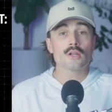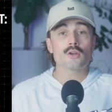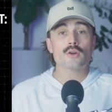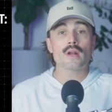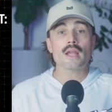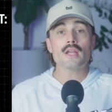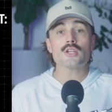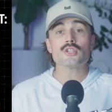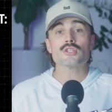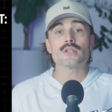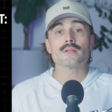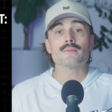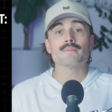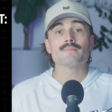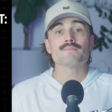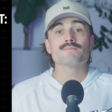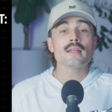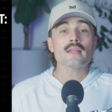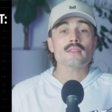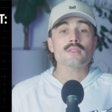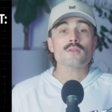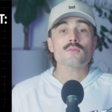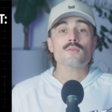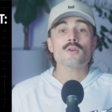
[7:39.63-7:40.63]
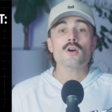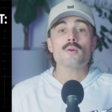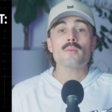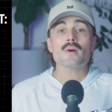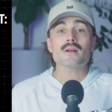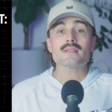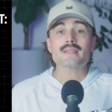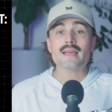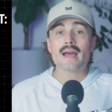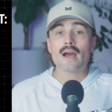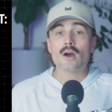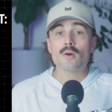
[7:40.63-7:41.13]
Integration. Link the
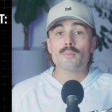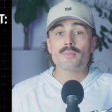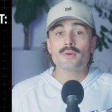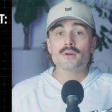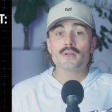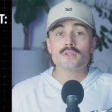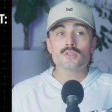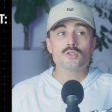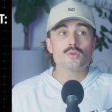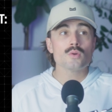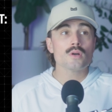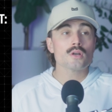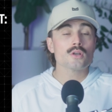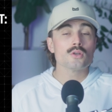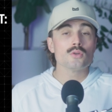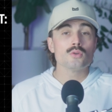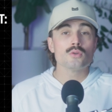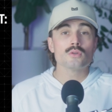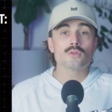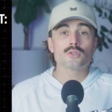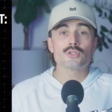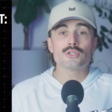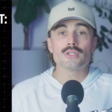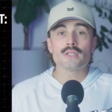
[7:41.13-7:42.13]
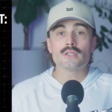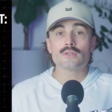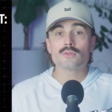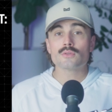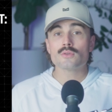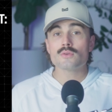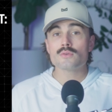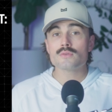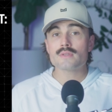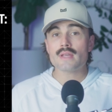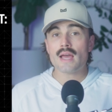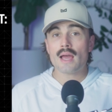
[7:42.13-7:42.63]
robot's output to a Google Sheet
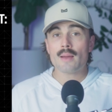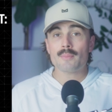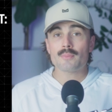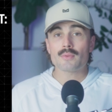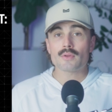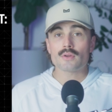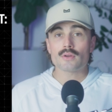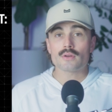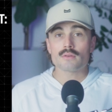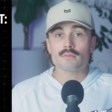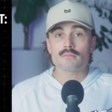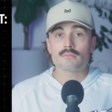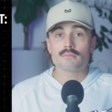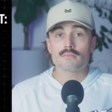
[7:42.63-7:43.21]
through Zapier.